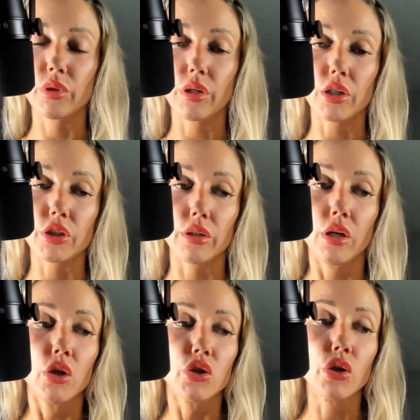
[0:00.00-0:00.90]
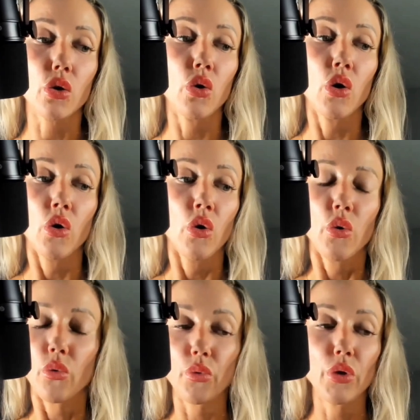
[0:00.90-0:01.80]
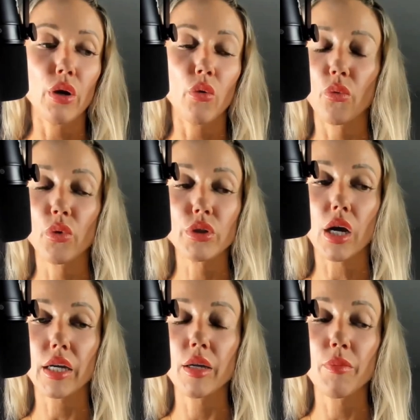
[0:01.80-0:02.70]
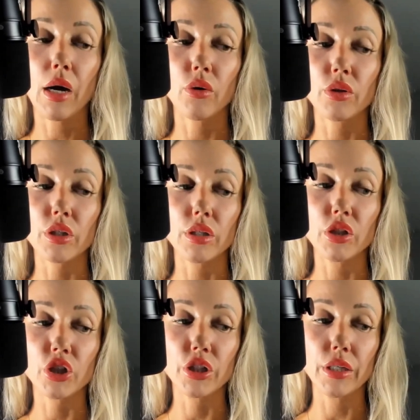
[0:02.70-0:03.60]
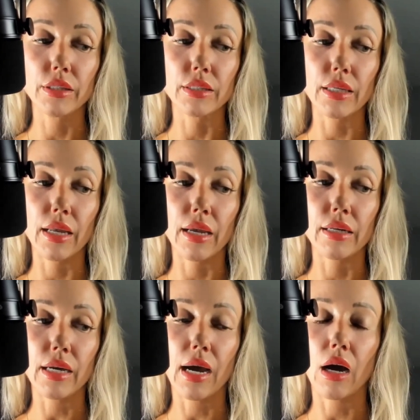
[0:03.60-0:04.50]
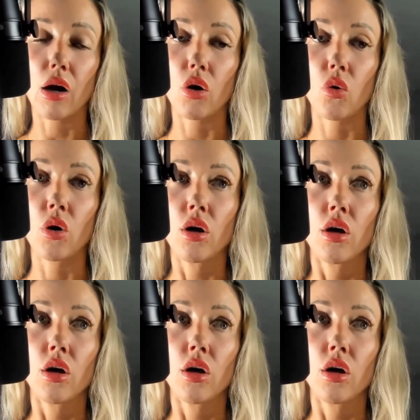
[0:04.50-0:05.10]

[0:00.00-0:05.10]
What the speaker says: reduction. So, you know, we're talking about sheets and how,